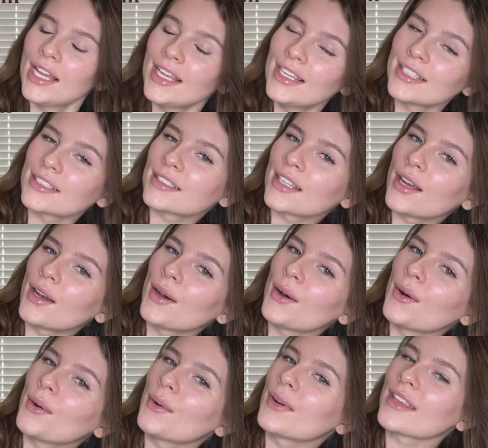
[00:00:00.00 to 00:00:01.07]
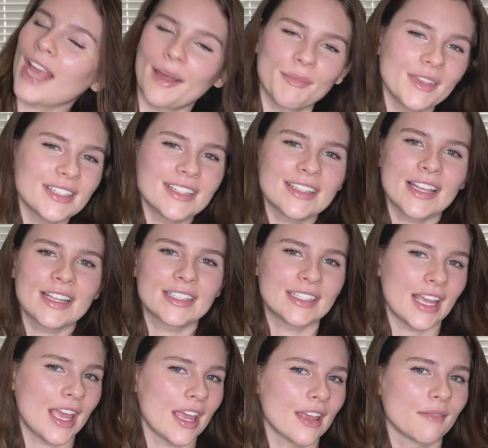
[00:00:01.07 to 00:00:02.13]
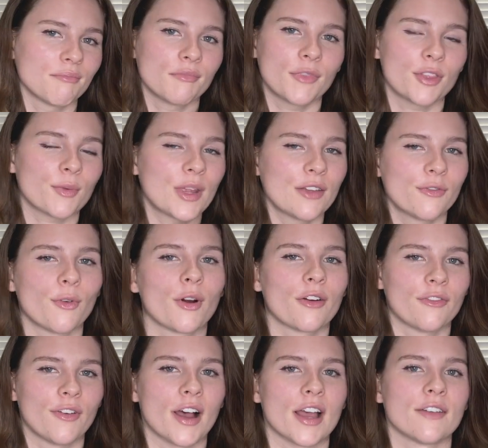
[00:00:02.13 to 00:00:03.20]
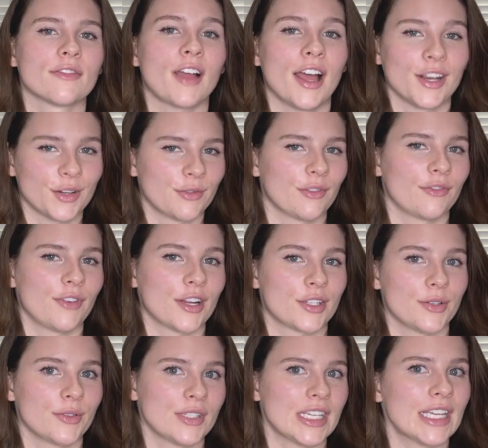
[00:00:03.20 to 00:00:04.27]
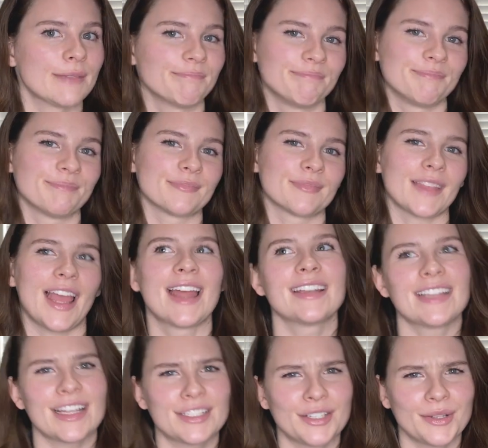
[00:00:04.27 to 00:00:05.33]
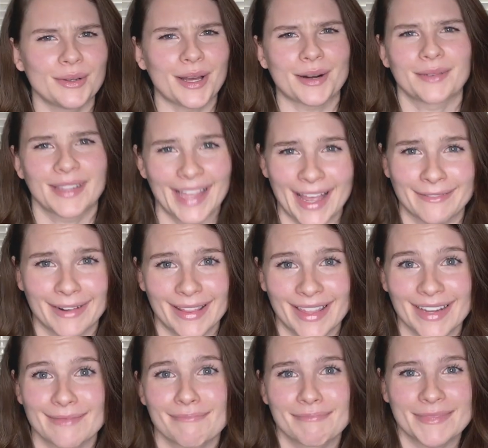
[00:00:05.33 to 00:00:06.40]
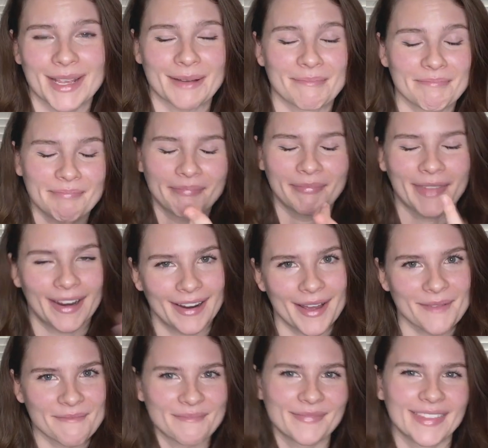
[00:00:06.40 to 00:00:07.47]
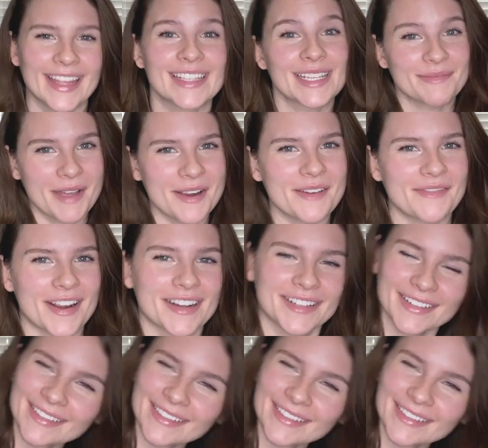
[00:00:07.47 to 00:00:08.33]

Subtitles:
So yeah, this is like day 3, 4, 5 kind of refresh routine. And day 2, I don't really have anything. So there you go. This is my refresh.